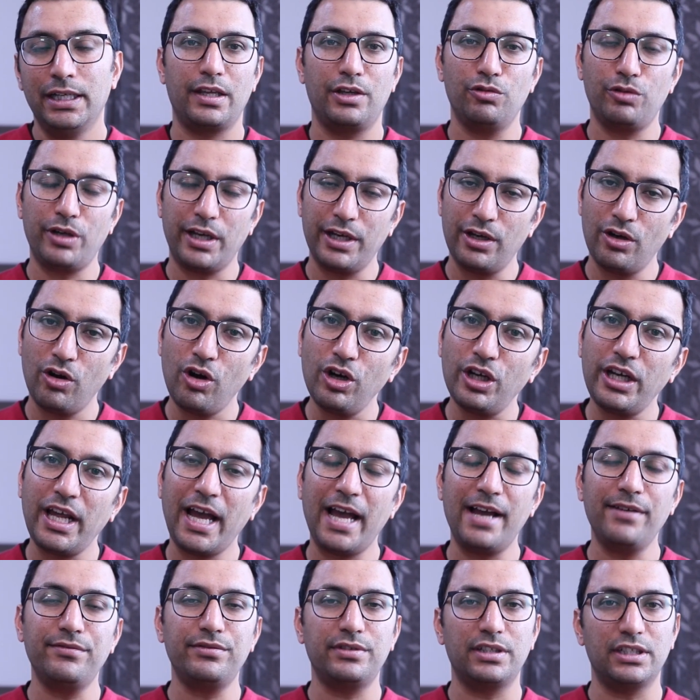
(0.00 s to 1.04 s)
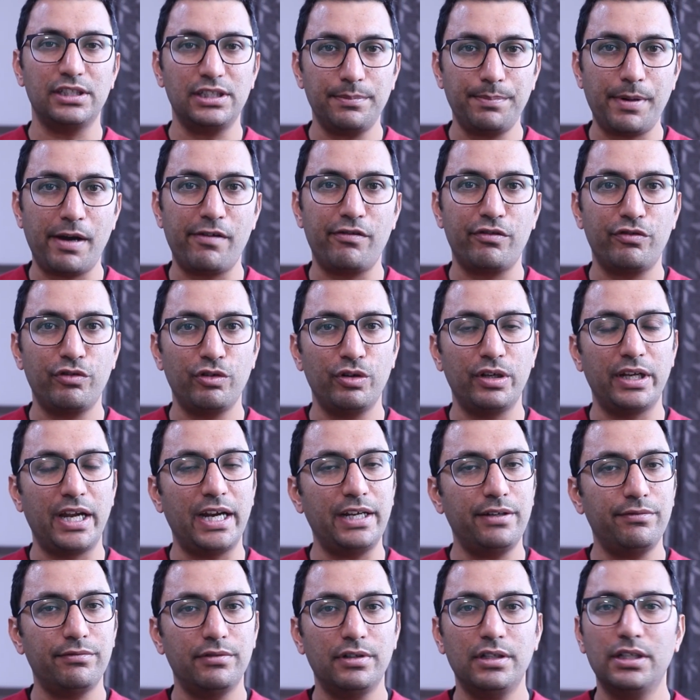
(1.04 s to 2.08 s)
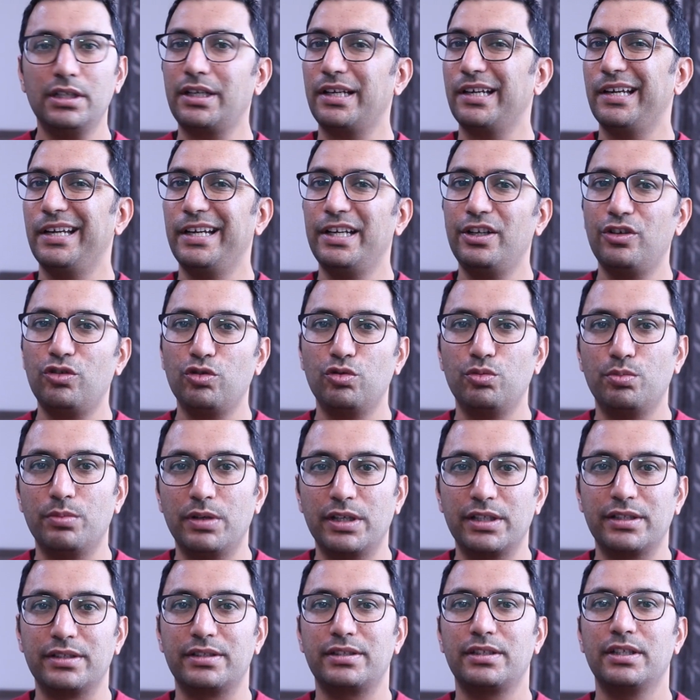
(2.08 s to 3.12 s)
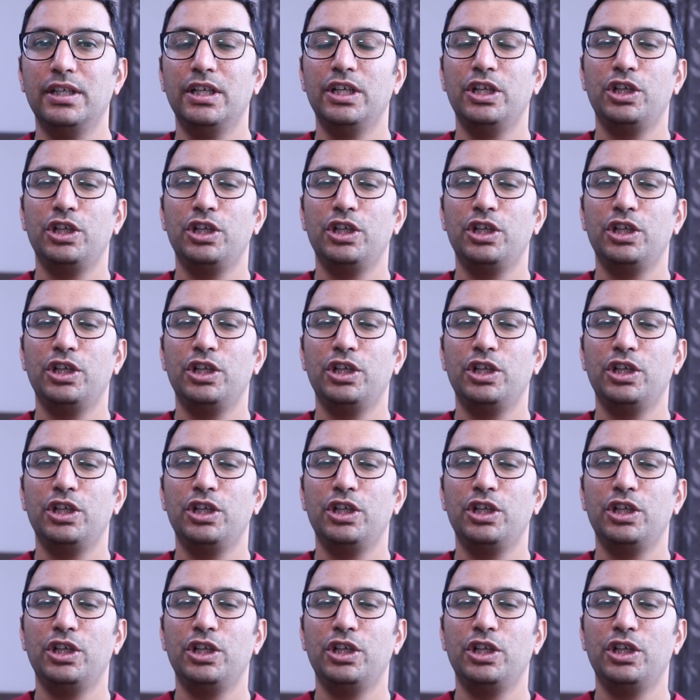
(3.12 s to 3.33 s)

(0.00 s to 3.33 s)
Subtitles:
You cannot have such a powerful network in 2 months.